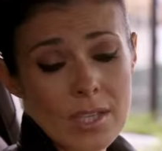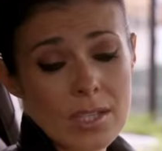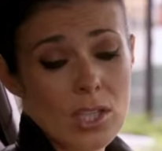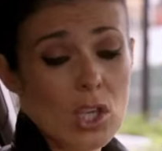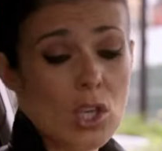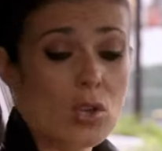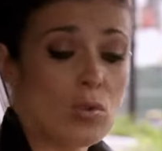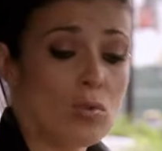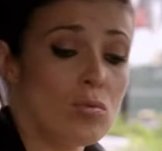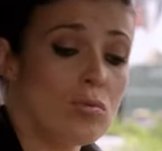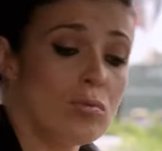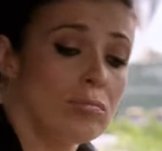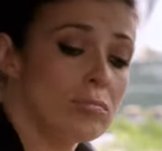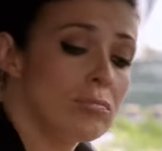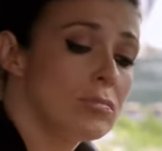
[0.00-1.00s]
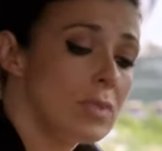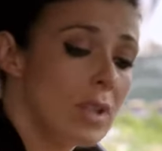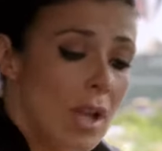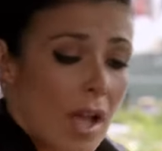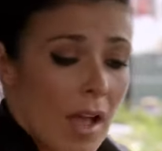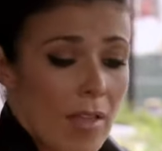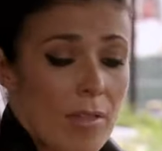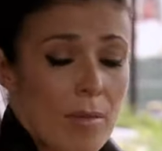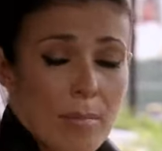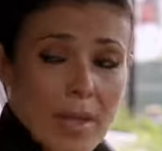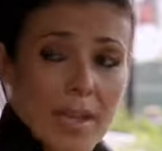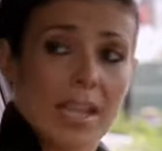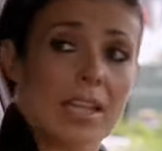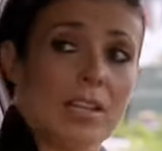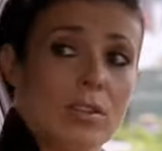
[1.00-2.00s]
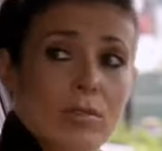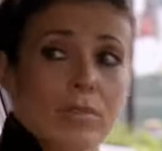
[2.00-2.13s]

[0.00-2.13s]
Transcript: You are the man I love.